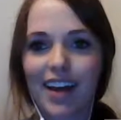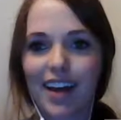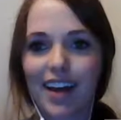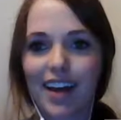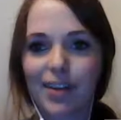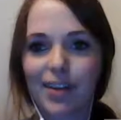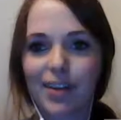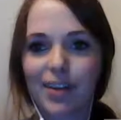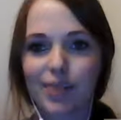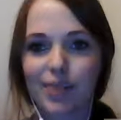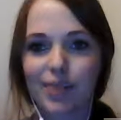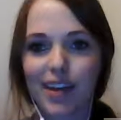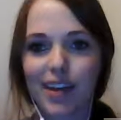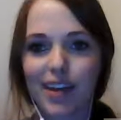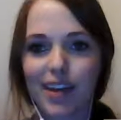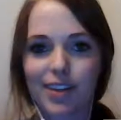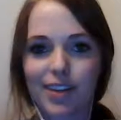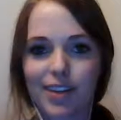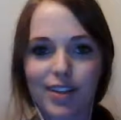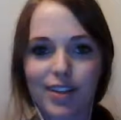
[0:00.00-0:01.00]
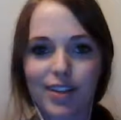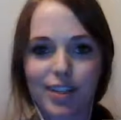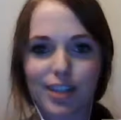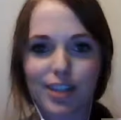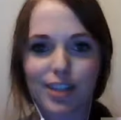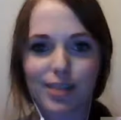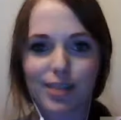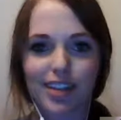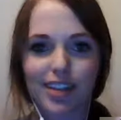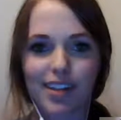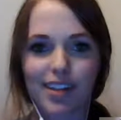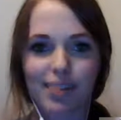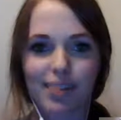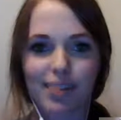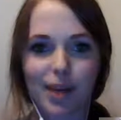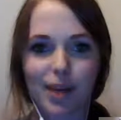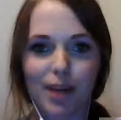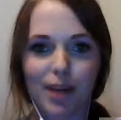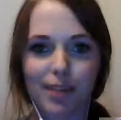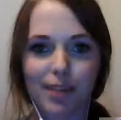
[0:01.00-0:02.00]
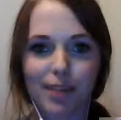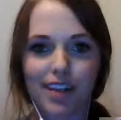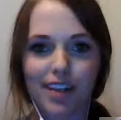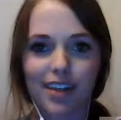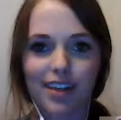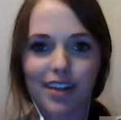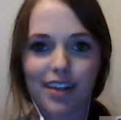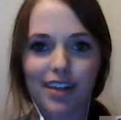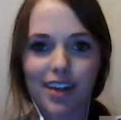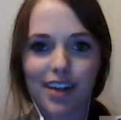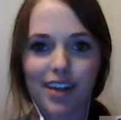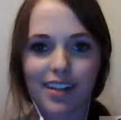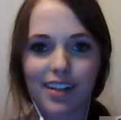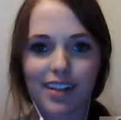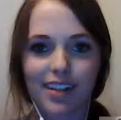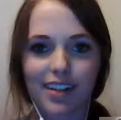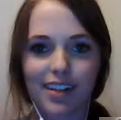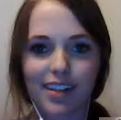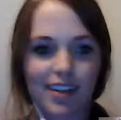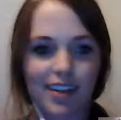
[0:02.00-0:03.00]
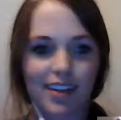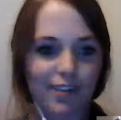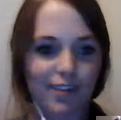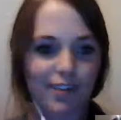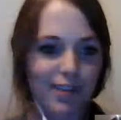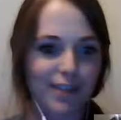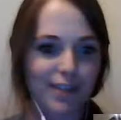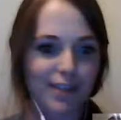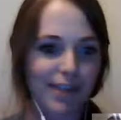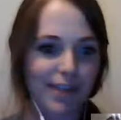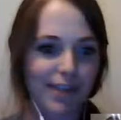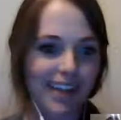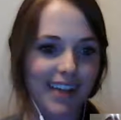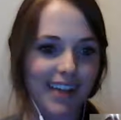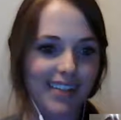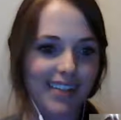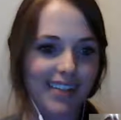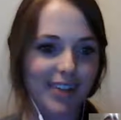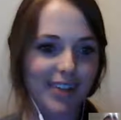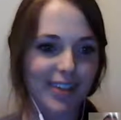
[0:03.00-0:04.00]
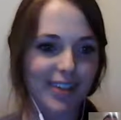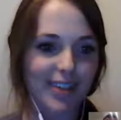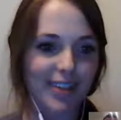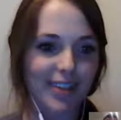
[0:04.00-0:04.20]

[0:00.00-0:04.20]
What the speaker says: don't mind. You contributed probably a lot of the good feedback. You know your